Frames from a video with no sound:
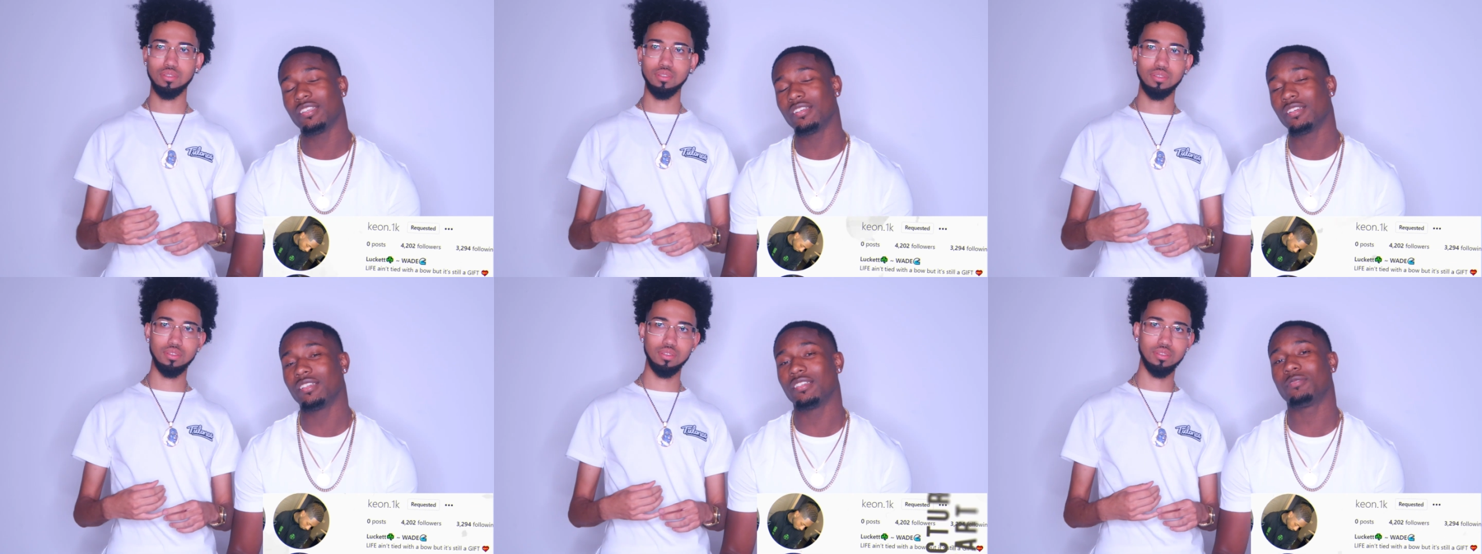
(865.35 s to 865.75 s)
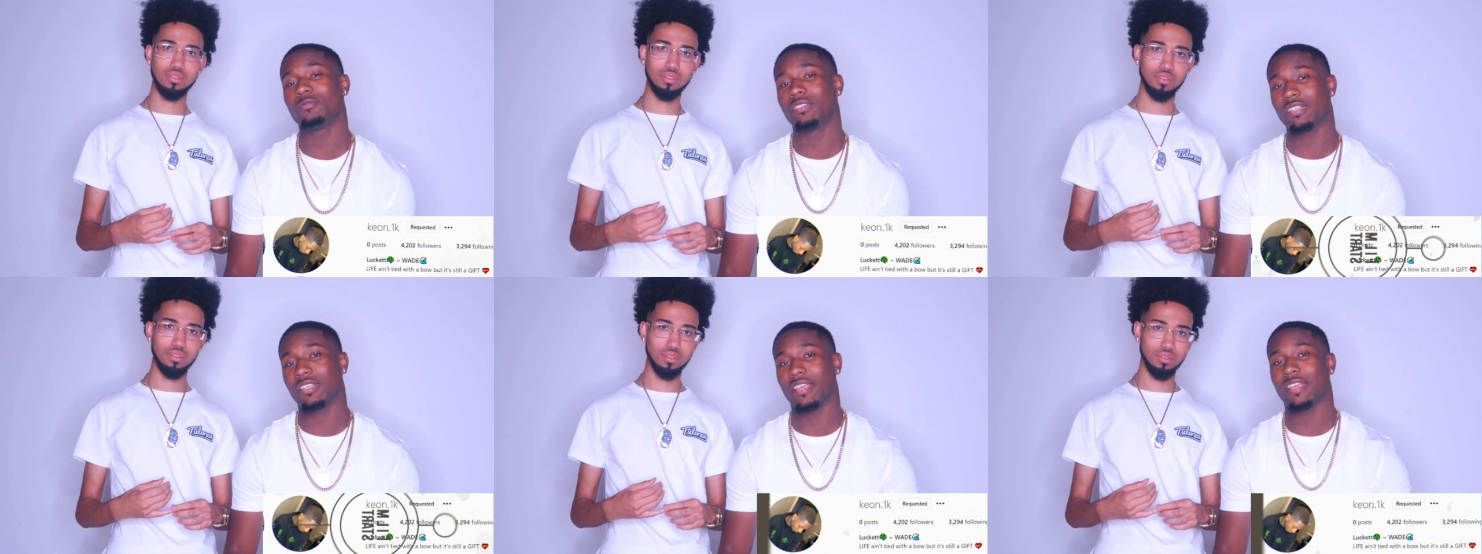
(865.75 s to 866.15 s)

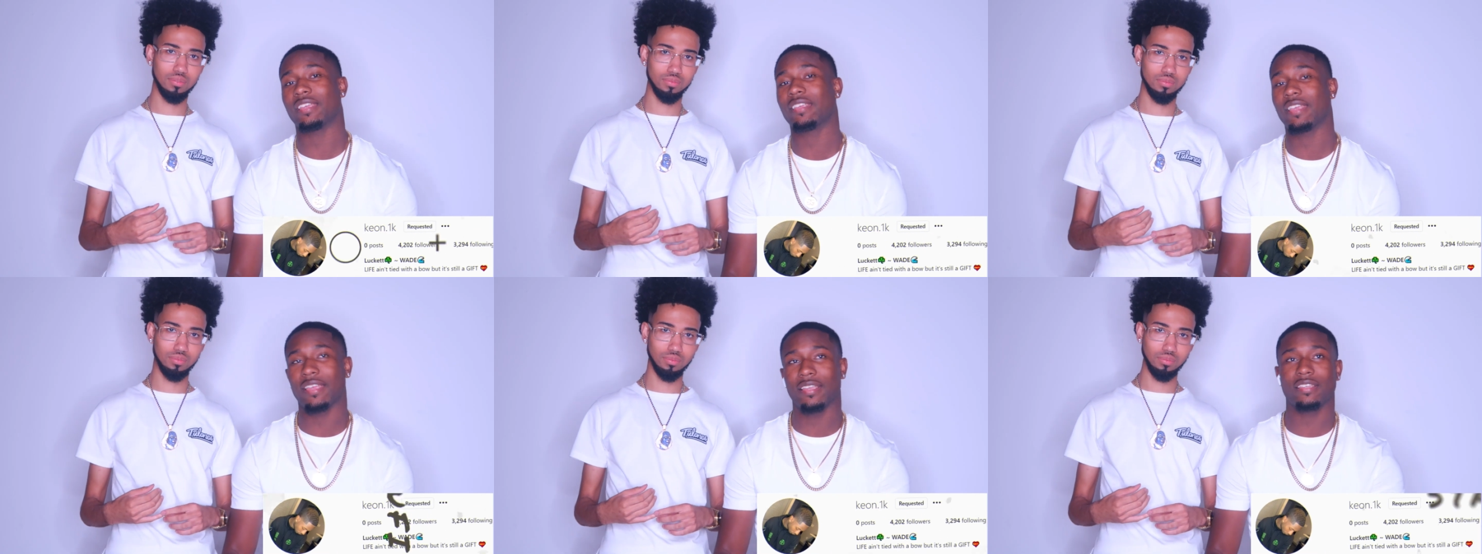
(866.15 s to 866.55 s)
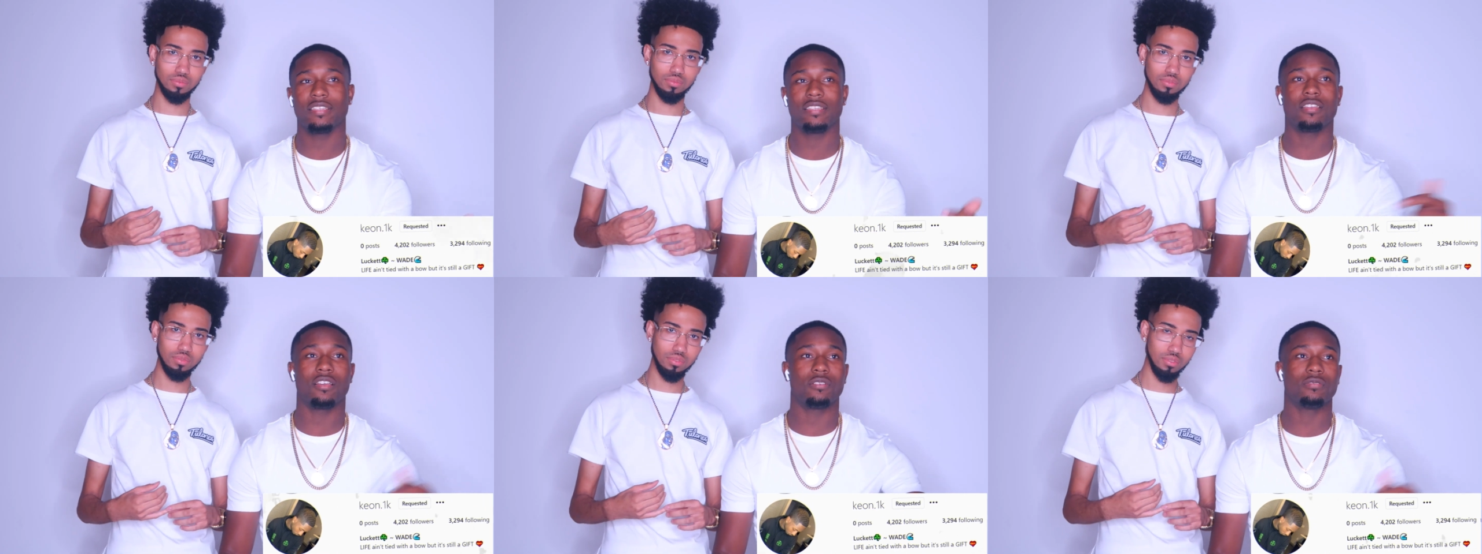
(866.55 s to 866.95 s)
Speaker 1: Keon one K.
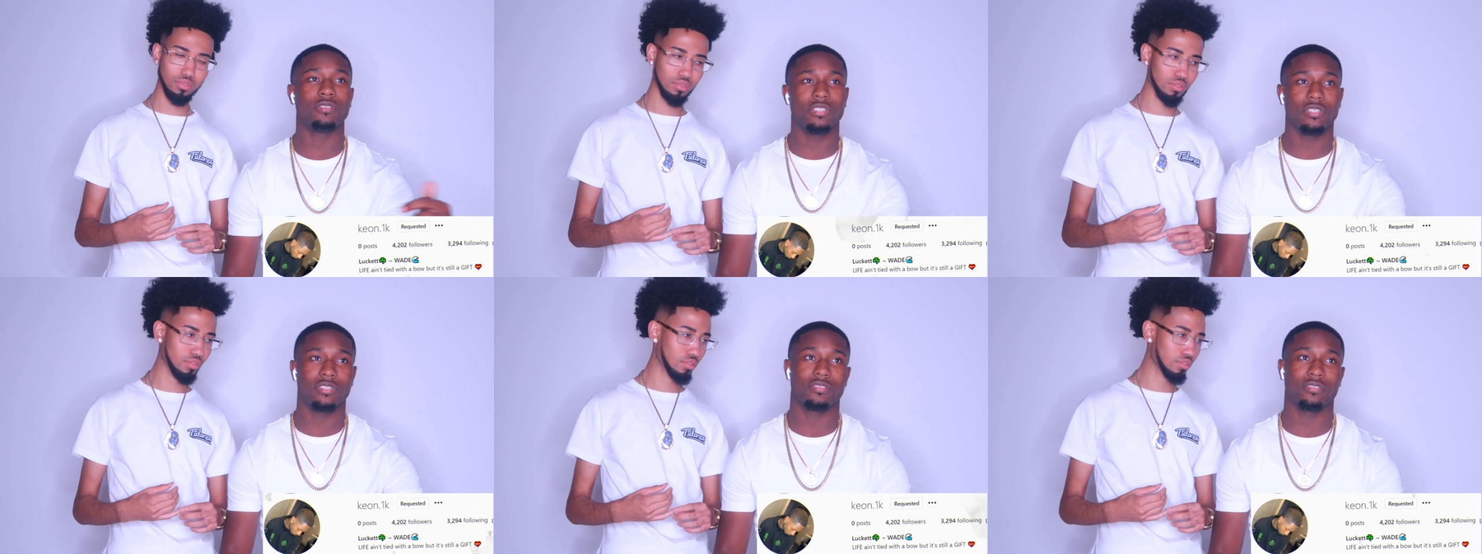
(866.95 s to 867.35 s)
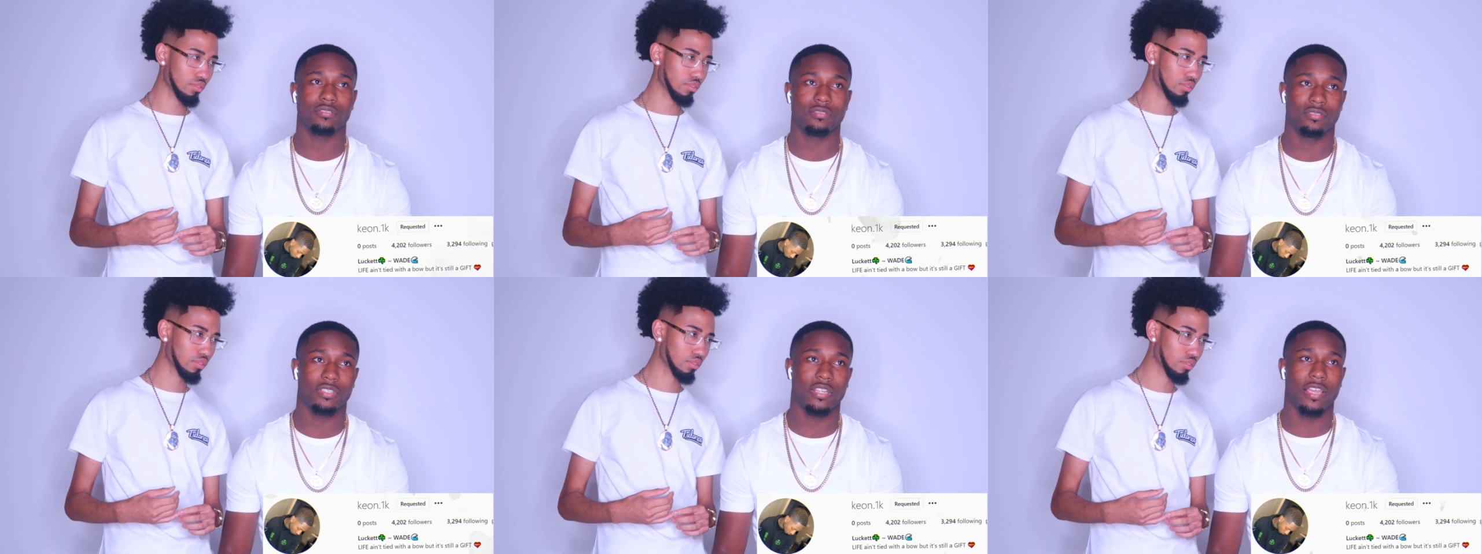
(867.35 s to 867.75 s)
K E O
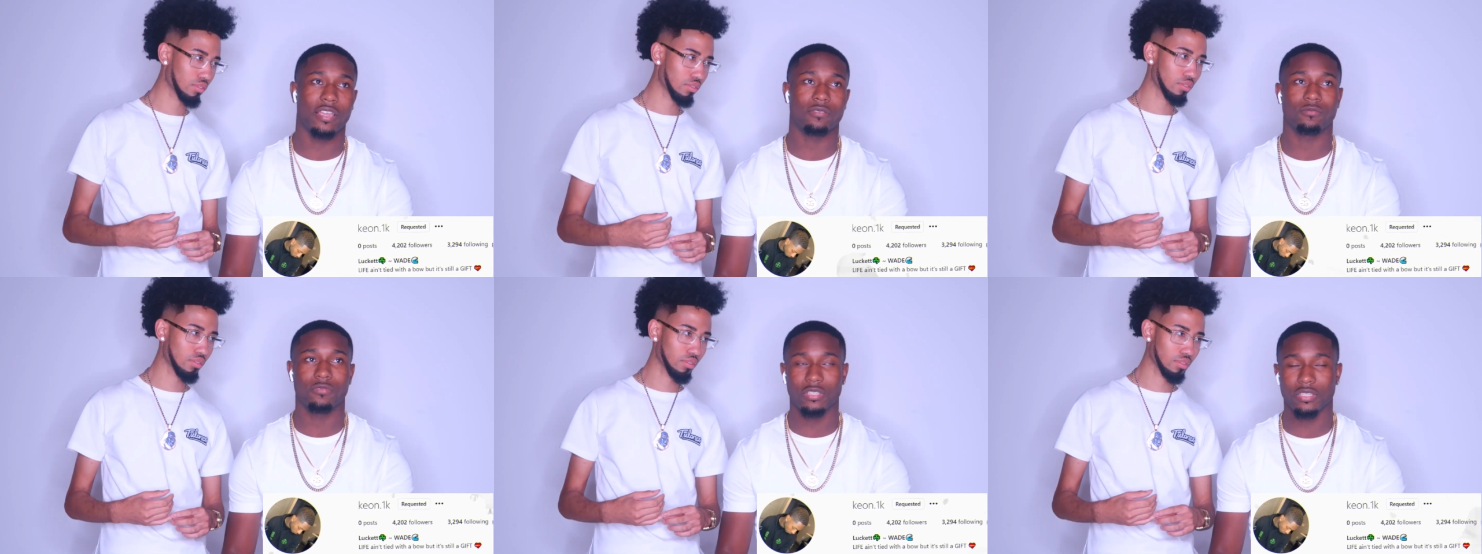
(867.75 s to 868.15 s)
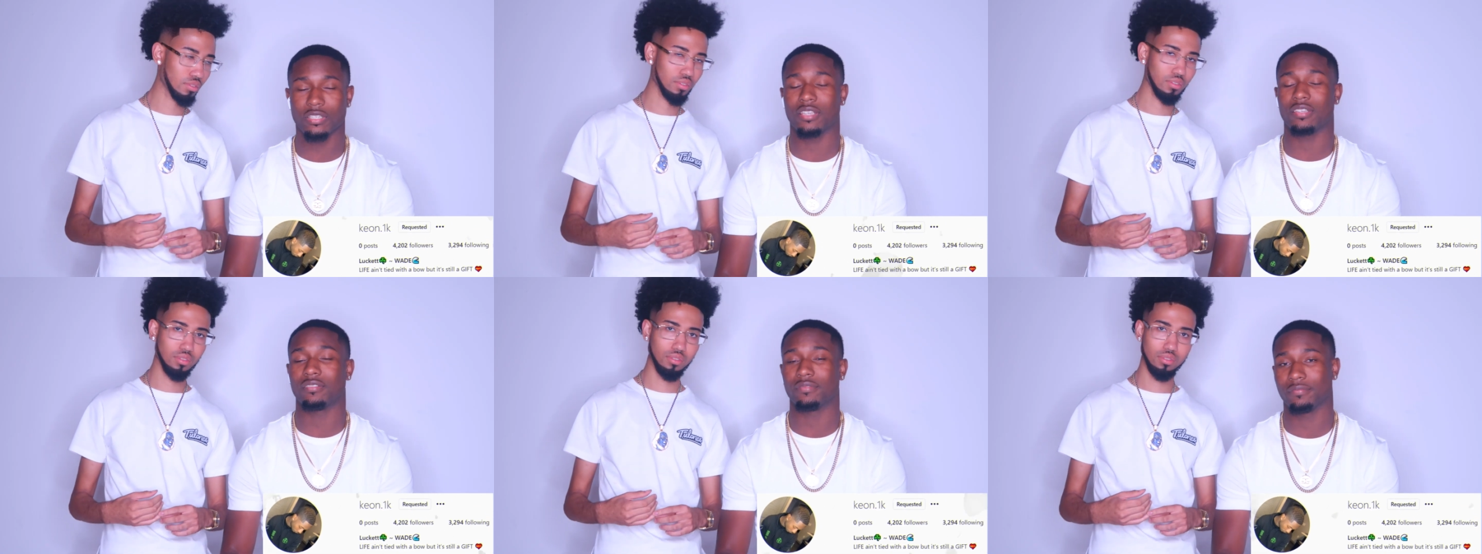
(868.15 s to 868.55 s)
N dot
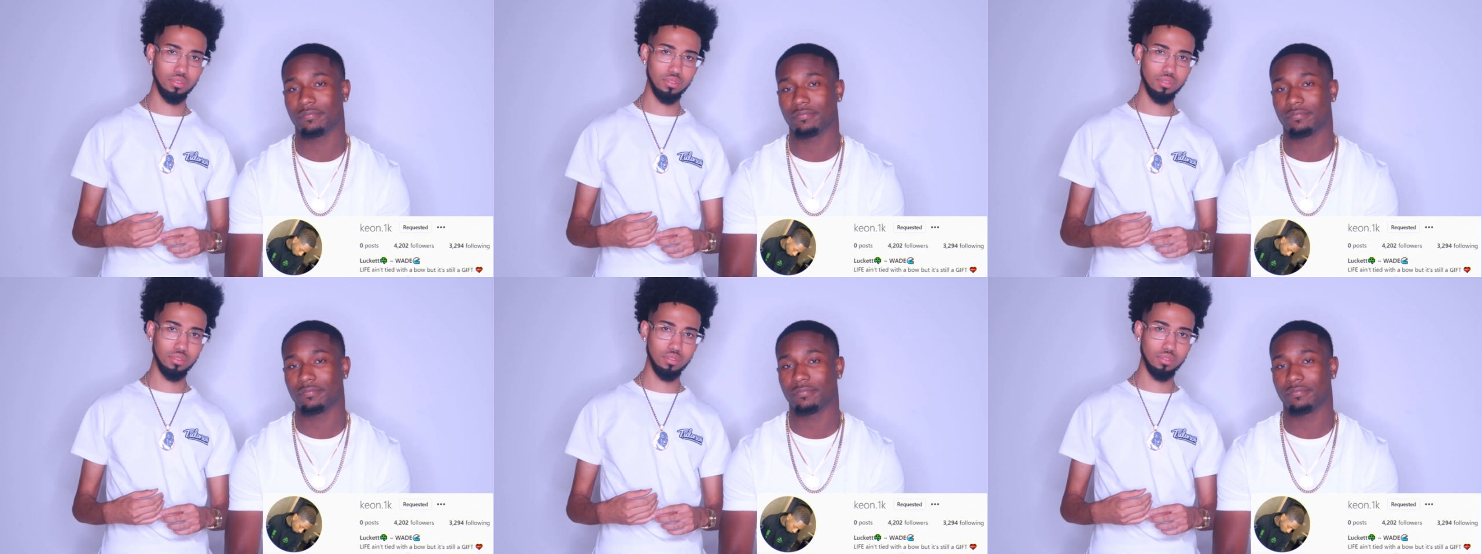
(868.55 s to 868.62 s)
one K.